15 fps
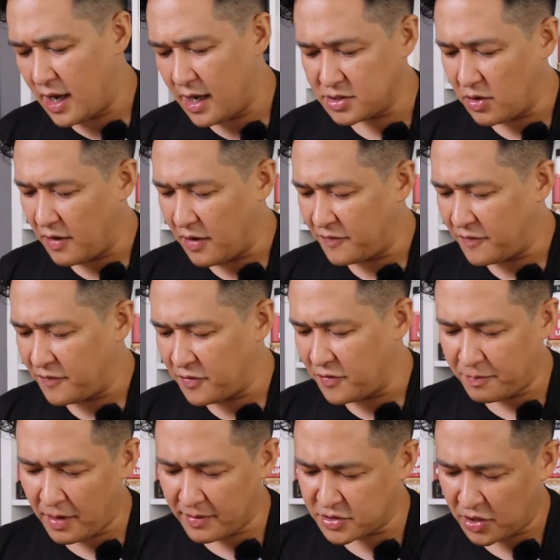So if you're a
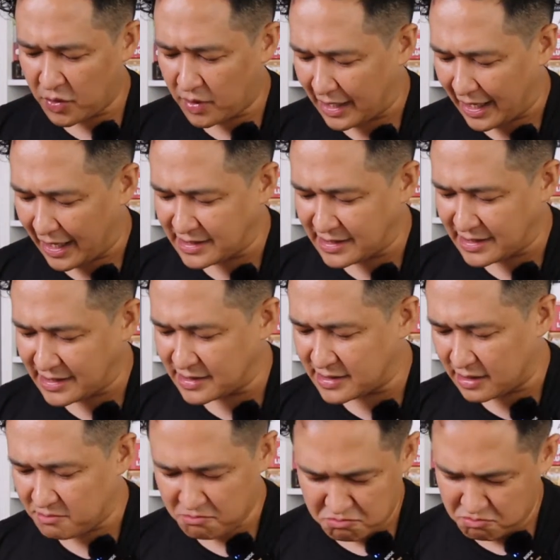publisher and you want to license it,
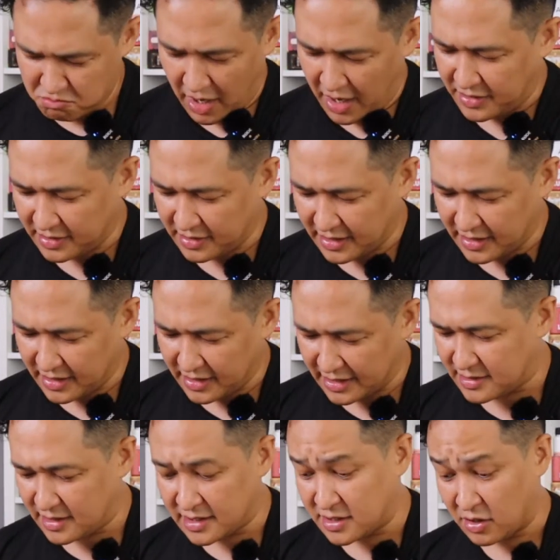I think this
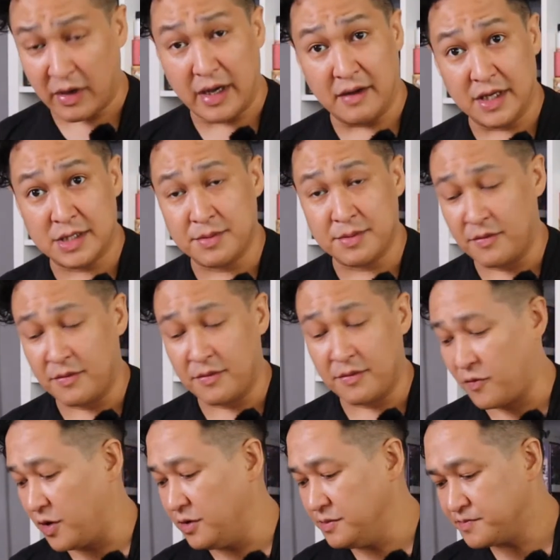is a great investment for
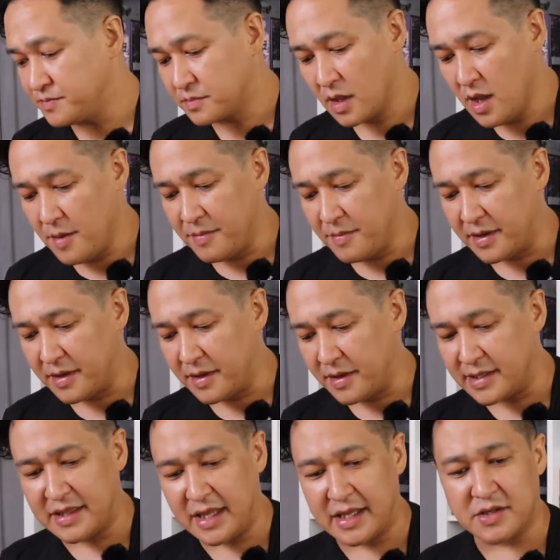you, because I
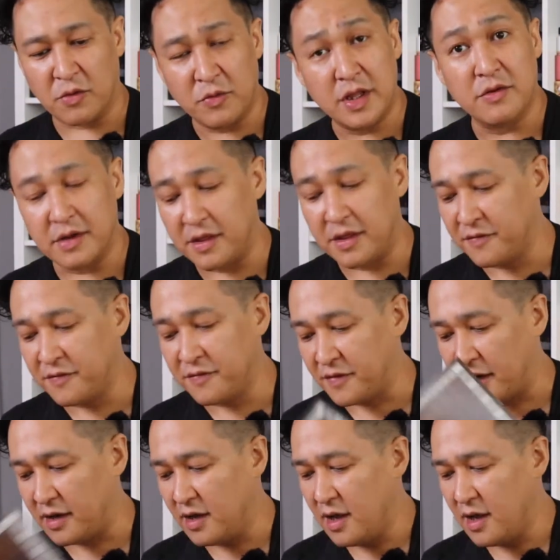think it's a really, really fun